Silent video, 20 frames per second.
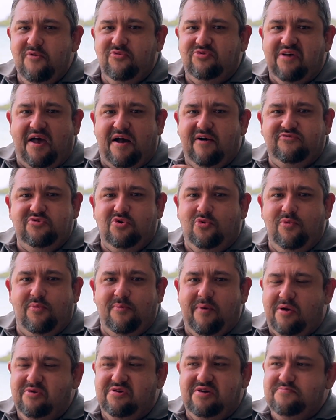was out of normal
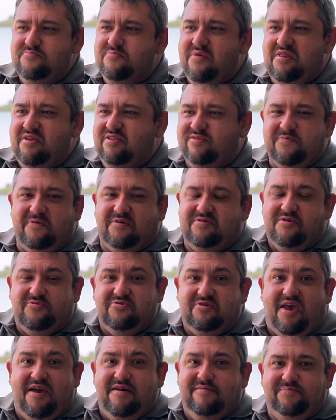mode in minutes because I
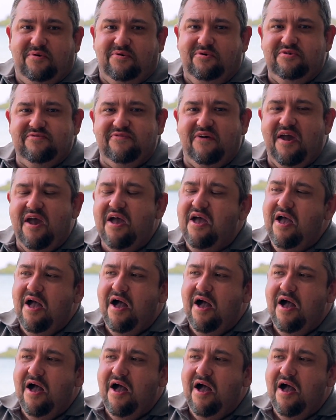was getting bored of it.